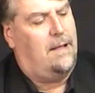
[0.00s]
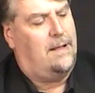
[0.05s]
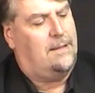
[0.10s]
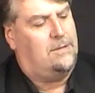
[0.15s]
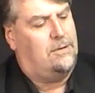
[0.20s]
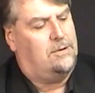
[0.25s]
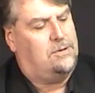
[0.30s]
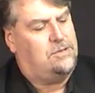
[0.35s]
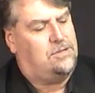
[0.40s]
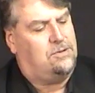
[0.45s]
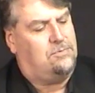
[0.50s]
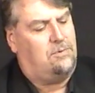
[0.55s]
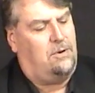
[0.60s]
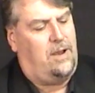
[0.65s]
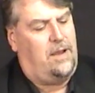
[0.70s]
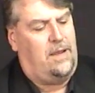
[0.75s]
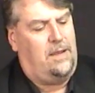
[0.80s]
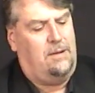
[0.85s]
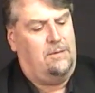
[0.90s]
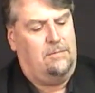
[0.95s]
out those
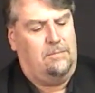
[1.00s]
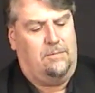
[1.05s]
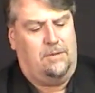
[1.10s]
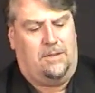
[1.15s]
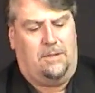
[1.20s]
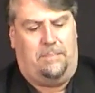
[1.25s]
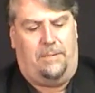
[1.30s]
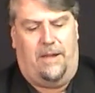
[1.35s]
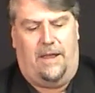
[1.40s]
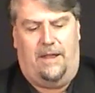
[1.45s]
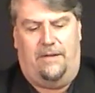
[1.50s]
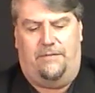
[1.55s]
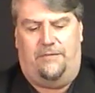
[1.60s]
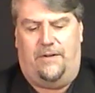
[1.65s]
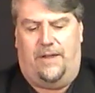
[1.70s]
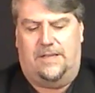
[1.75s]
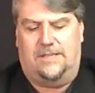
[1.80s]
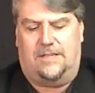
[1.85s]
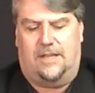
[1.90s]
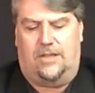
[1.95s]
three, with the pad
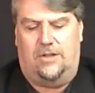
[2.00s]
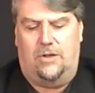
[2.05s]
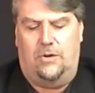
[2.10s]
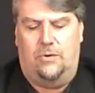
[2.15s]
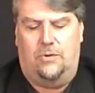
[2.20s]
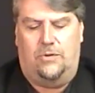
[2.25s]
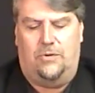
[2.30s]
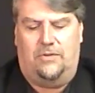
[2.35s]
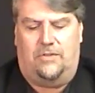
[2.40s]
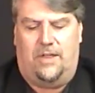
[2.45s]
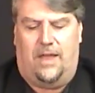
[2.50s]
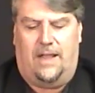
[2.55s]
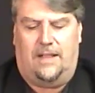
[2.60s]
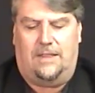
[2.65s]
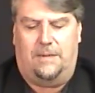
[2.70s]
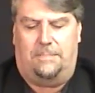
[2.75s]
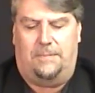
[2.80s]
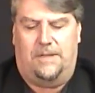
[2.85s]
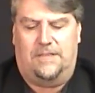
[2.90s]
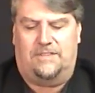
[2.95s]
facing you, you take
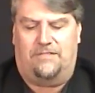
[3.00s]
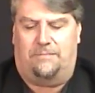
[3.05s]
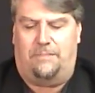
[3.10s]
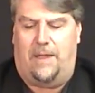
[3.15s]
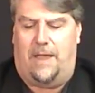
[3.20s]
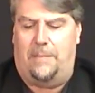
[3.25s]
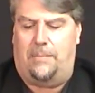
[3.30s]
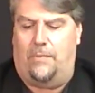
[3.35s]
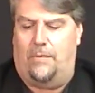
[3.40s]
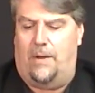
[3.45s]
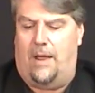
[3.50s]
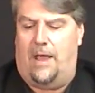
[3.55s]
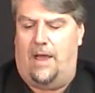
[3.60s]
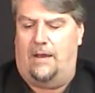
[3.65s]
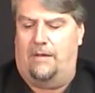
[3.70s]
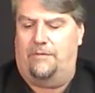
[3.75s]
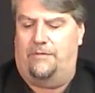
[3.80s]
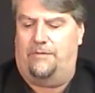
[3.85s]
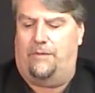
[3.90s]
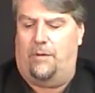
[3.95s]
the piece of paper
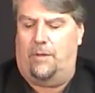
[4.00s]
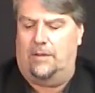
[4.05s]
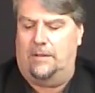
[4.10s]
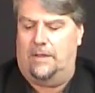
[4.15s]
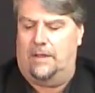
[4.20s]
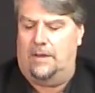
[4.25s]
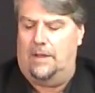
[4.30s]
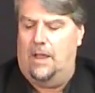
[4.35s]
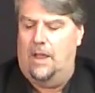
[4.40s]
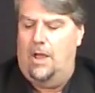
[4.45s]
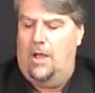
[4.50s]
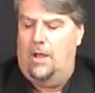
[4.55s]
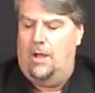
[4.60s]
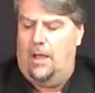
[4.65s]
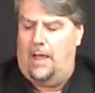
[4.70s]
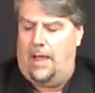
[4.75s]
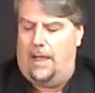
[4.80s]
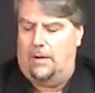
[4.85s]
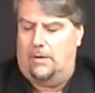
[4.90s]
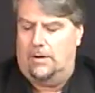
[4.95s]
out and fold it,
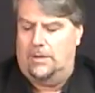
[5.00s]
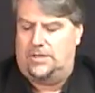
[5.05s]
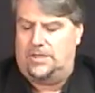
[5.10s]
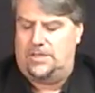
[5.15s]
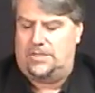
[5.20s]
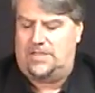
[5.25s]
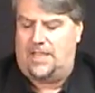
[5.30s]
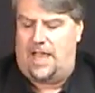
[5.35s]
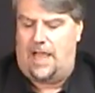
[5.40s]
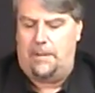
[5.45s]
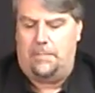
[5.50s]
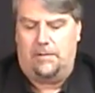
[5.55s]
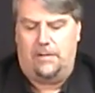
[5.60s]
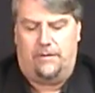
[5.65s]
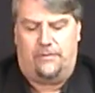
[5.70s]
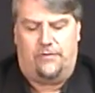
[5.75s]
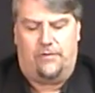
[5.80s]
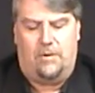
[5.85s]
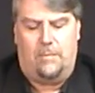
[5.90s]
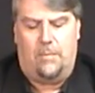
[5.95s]
or just table
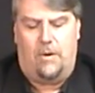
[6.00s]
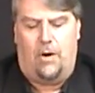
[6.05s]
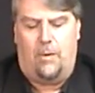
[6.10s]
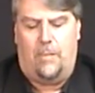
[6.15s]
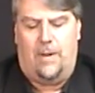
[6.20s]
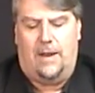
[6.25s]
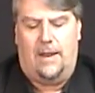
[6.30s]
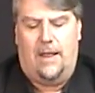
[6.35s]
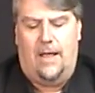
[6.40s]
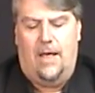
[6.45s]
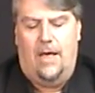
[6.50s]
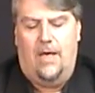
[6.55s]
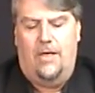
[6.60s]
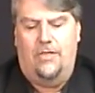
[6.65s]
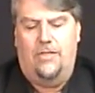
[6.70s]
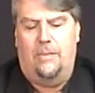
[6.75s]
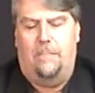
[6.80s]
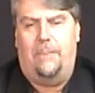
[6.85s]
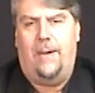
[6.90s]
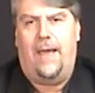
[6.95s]
it for a moment.
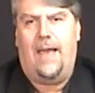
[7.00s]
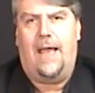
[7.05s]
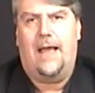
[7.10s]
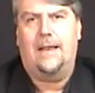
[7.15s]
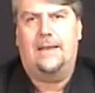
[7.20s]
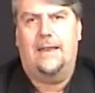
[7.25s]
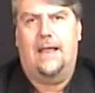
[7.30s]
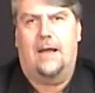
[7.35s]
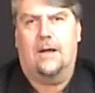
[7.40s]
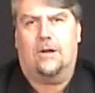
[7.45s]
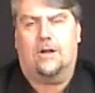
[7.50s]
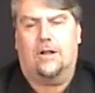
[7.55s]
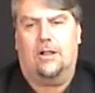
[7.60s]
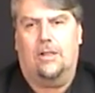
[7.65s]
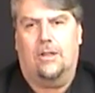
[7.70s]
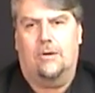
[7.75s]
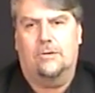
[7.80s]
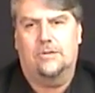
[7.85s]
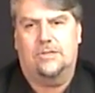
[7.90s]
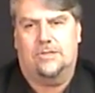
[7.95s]
The pad now
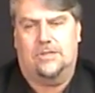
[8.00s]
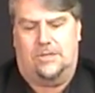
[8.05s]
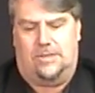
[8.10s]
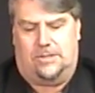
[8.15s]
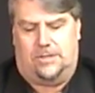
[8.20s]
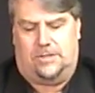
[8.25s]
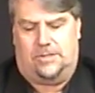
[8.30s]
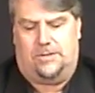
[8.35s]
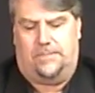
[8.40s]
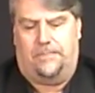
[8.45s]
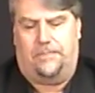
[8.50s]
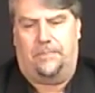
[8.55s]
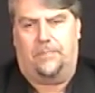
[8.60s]
closes,